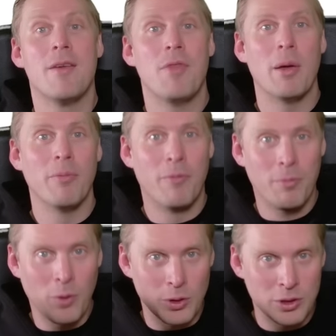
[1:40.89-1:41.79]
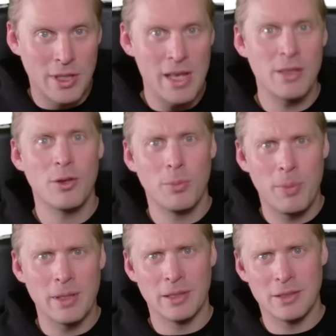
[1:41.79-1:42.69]
then continue
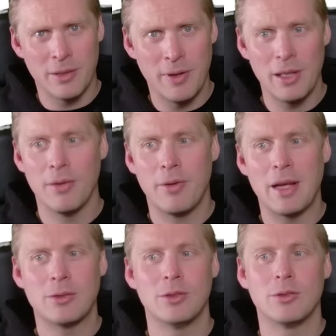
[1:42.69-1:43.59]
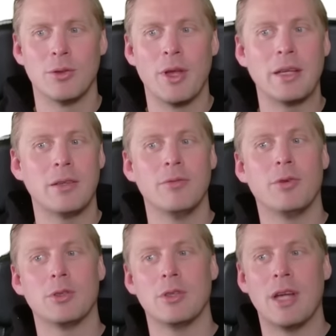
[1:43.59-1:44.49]
building civilian factories to
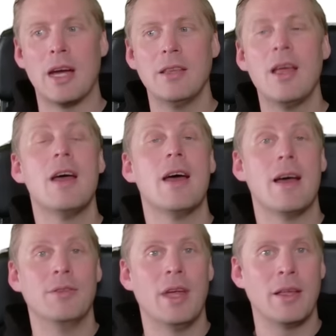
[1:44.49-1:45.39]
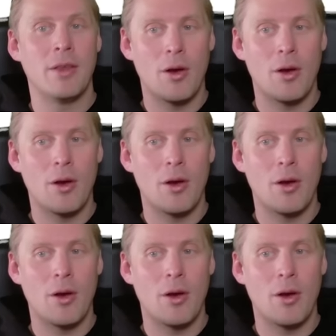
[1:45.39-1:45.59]
1939 and then